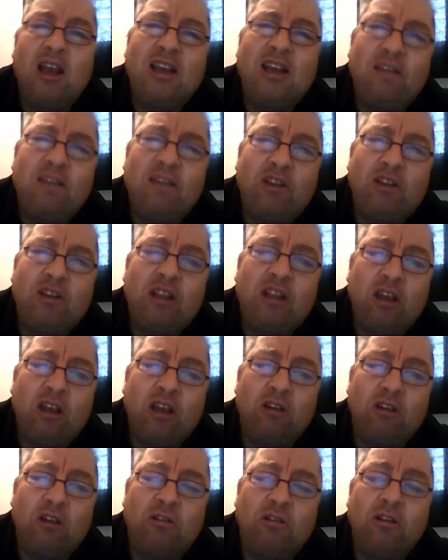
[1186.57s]
And even
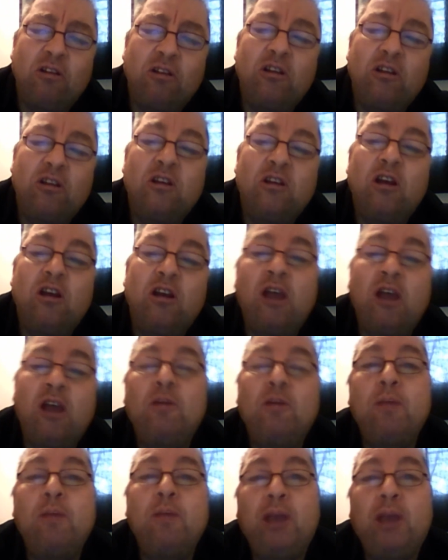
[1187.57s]
though
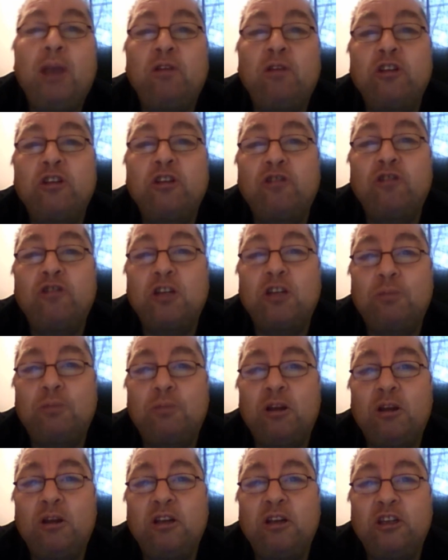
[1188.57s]
I'm going back on the
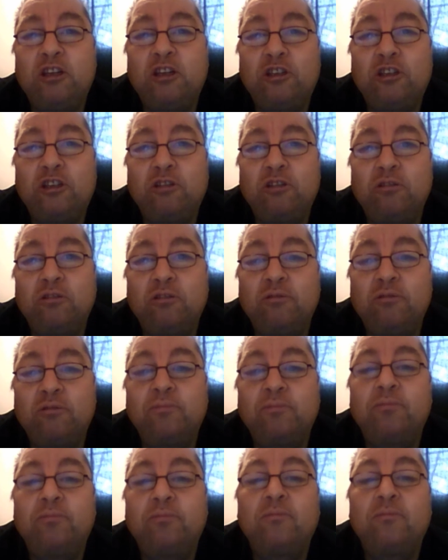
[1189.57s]
transplant list
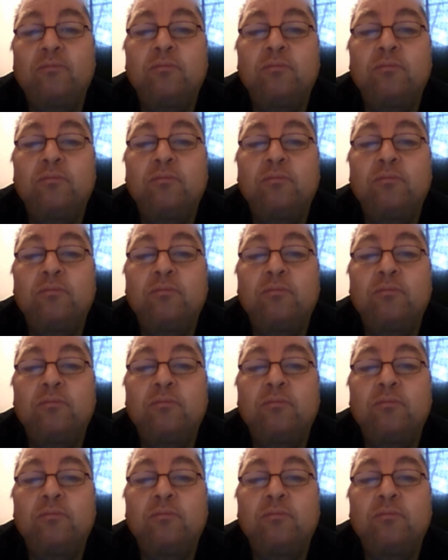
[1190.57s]
soon,